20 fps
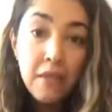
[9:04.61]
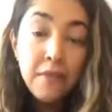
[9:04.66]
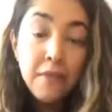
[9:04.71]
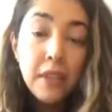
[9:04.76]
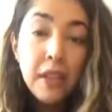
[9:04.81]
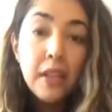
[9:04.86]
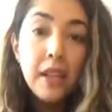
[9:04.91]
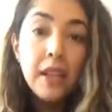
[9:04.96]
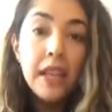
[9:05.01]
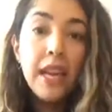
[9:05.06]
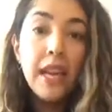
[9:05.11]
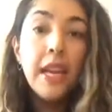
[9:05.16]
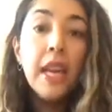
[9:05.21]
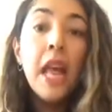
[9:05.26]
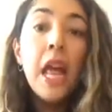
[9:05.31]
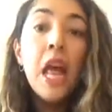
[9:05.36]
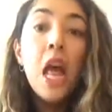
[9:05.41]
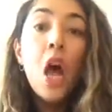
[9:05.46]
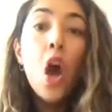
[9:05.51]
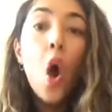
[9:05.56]
Lillian
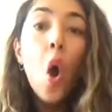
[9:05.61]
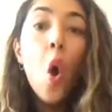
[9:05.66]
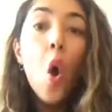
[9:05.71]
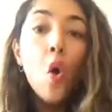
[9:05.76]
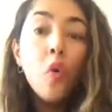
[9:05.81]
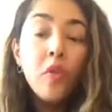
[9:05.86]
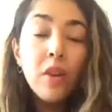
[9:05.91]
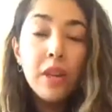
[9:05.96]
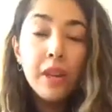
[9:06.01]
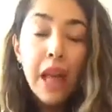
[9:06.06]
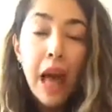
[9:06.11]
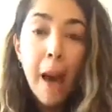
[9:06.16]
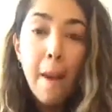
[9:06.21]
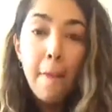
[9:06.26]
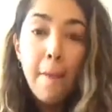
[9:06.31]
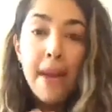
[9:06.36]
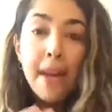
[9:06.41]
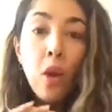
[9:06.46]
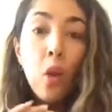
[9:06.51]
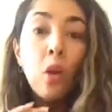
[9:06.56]

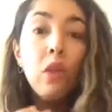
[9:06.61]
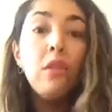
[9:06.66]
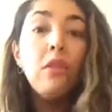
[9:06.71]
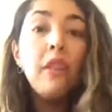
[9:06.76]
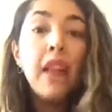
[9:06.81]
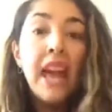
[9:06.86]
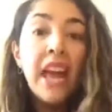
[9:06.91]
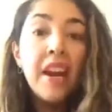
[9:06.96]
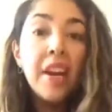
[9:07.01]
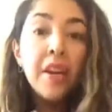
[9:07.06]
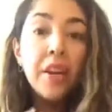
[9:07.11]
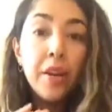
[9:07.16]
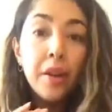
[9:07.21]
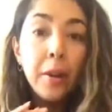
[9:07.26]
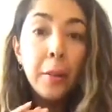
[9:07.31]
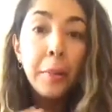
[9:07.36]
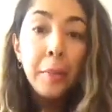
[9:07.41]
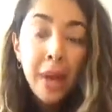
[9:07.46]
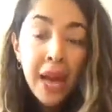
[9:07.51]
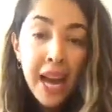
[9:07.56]
overlapping or layering
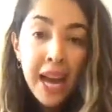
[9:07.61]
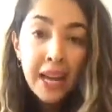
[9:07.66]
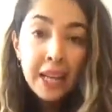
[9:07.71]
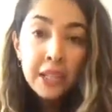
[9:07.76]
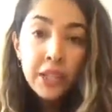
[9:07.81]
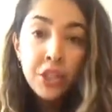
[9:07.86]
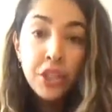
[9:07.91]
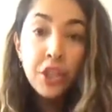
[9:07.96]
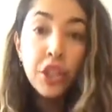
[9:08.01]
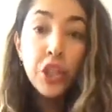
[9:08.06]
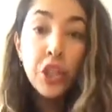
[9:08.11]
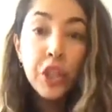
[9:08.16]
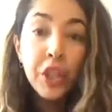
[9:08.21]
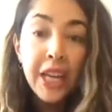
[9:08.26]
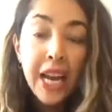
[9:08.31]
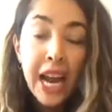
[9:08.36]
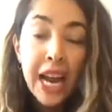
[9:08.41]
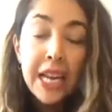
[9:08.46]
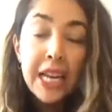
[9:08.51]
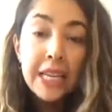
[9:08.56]
her paint to
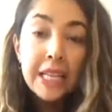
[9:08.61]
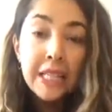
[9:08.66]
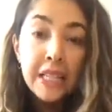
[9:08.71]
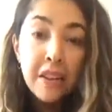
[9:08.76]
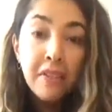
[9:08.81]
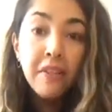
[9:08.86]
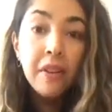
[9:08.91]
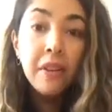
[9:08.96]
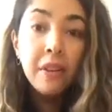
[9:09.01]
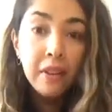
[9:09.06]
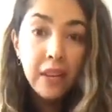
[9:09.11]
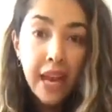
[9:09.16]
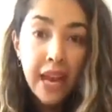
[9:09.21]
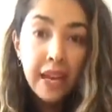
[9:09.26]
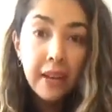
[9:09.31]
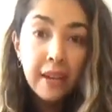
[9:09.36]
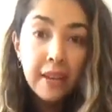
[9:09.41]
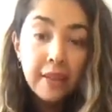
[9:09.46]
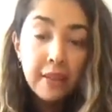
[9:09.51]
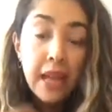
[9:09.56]
create different
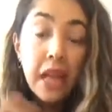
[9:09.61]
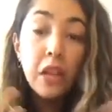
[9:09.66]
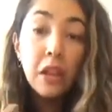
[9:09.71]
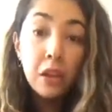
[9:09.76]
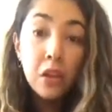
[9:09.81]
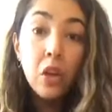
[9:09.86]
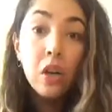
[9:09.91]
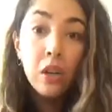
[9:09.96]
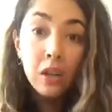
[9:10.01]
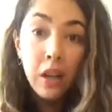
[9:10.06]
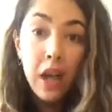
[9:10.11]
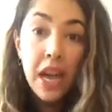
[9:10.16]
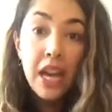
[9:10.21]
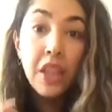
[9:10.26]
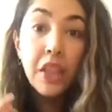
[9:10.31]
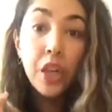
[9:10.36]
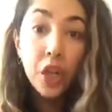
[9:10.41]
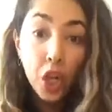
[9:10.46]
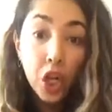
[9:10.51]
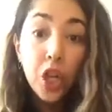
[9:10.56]
layers that look
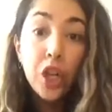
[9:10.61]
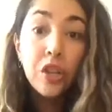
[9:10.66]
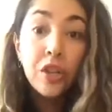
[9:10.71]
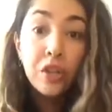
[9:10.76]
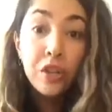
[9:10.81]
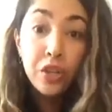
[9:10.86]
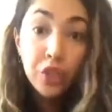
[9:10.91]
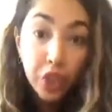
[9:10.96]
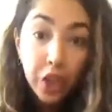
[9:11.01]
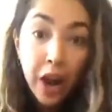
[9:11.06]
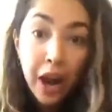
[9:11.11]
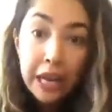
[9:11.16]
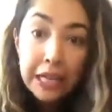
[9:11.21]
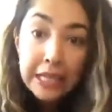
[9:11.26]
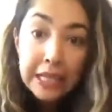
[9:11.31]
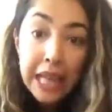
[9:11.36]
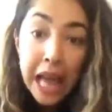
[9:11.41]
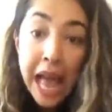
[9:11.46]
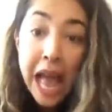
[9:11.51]
like the Earth's crust.